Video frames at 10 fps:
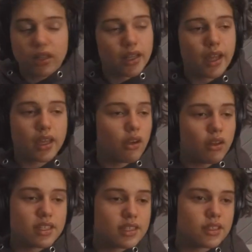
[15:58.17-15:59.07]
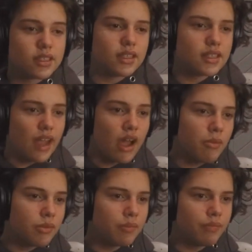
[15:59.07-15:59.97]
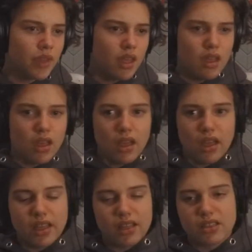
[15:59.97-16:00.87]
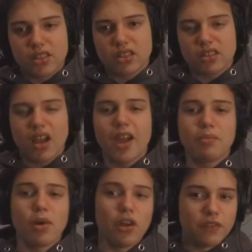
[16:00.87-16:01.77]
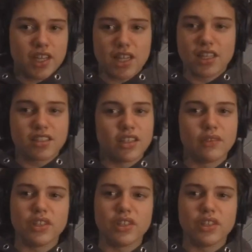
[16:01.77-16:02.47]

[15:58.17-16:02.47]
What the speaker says: Like, honestly, this album is just a perfect listen if you